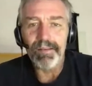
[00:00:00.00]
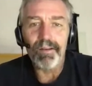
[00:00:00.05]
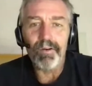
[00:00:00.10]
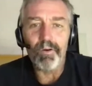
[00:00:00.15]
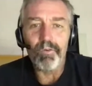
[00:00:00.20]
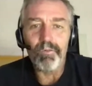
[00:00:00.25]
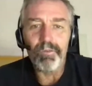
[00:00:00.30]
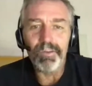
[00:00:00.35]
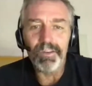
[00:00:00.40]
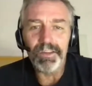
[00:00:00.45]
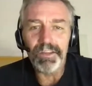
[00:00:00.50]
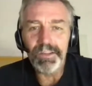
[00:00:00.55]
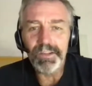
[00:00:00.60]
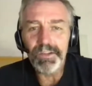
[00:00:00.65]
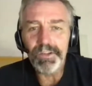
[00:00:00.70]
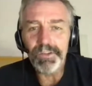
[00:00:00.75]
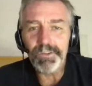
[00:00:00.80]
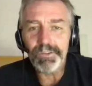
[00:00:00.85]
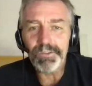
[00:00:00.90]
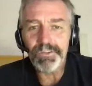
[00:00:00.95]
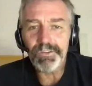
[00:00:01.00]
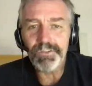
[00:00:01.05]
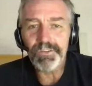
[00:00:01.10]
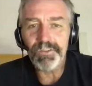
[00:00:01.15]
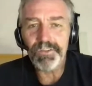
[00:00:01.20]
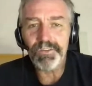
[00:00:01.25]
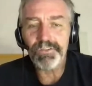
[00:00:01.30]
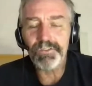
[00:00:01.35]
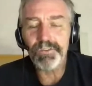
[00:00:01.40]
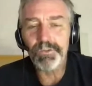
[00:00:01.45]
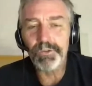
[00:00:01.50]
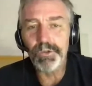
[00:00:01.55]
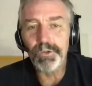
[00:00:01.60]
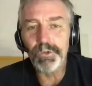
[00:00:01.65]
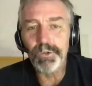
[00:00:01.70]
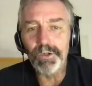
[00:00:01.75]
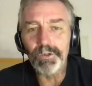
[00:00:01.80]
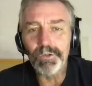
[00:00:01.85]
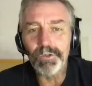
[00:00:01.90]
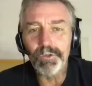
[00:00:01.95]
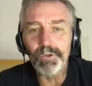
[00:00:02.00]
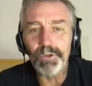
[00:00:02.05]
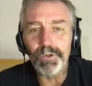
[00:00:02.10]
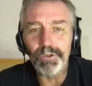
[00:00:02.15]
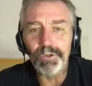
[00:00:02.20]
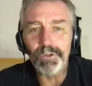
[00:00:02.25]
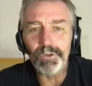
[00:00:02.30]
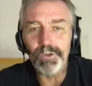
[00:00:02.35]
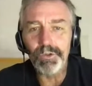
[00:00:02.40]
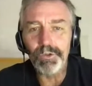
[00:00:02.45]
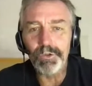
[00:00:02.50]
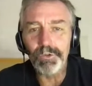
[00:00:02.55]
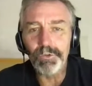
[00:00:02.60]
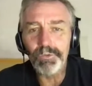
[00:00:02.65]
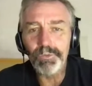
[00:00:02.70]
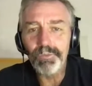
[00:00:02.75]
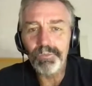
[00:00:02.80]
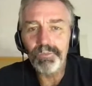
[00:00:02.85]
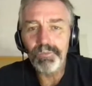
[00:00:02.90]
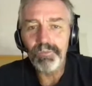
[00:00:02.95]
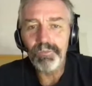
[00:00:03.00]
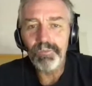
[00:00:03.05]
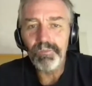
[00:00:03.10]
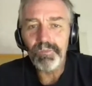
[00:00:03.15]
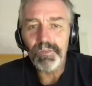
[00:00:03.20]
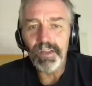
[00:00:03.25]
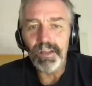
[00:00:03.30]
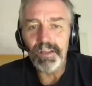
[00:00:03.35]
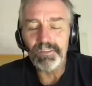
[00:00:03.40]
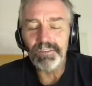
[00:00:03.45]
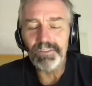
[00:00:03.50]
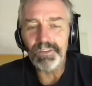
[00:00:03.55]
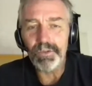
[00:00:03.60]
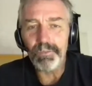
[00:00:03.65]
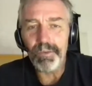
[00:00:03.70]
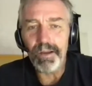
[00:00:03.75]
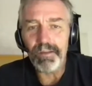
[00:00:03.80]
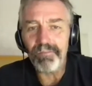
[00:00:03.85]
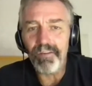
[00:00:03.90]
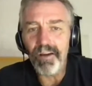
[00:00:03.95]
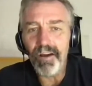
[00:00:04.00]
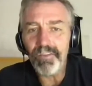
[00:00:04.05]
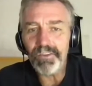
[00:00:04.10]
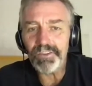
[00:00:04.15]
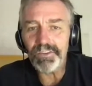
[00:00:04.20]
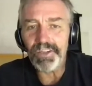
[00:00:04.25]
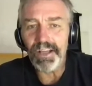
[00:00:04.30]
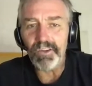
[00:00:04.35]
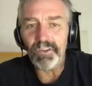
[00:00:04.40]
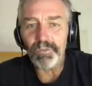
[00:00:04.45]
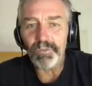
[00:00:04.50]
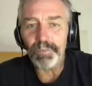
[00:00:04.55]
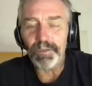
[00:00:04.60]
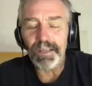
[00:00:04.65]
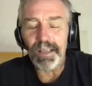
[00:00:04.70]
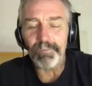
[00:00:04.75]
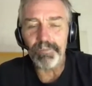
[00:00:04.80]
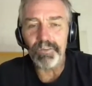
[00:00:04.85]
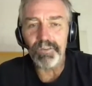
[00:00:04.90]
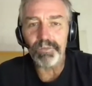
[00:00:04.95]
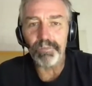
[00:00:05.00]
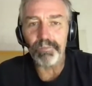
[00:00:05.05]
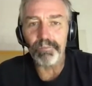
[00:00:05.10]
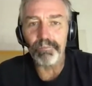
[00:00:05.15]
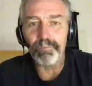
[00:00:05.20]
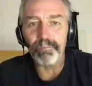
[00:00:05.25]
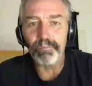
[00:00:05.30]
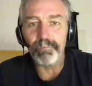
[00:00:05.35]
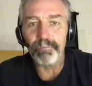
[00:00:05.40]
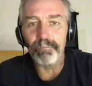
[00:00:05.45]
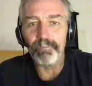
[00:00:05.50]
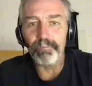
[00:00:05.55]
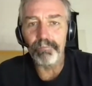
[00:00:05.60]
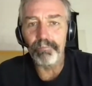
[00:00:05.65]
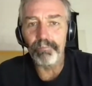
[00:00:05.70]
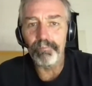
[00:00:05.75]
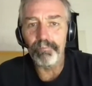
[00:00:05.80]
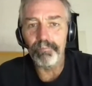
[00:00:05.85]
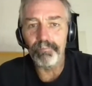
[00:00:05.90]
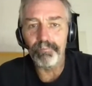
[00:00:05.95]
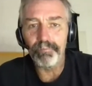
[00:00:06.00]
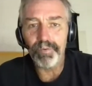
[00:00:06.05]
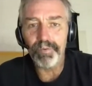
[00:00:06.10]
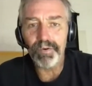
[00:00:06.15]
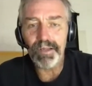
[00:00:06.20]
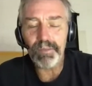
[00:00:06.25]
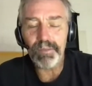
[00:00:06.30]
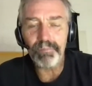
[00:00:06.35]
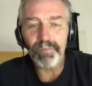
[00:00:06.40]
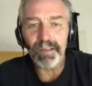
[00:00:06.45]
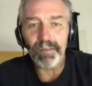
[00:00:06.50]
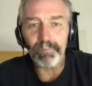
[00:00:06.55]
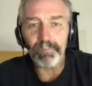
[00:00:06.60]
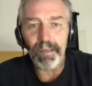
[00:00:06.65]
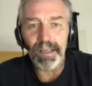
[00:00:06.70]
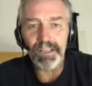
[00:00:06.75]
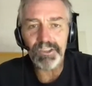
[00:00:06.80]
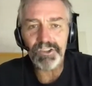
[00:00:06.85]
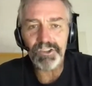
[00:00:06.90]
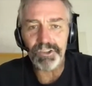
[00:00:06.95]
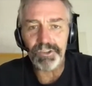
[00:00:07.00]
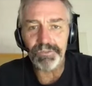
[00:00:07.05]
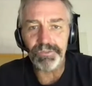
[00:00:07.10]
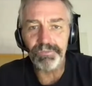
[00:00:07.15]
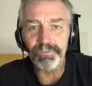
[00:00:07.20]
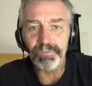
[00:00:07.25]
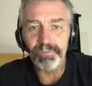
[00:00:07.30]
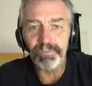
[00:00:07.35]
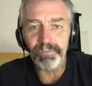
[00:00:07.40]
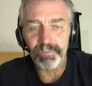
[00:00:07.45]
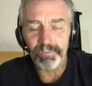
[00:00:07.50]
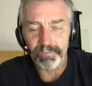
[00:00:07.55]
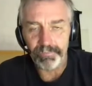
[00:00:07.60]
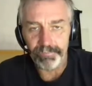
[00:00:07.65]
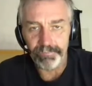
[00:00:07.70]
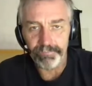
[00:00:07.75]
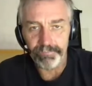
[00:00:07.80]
And over the years, this grew and grew and grew, until my father's house became this pretty big mansion.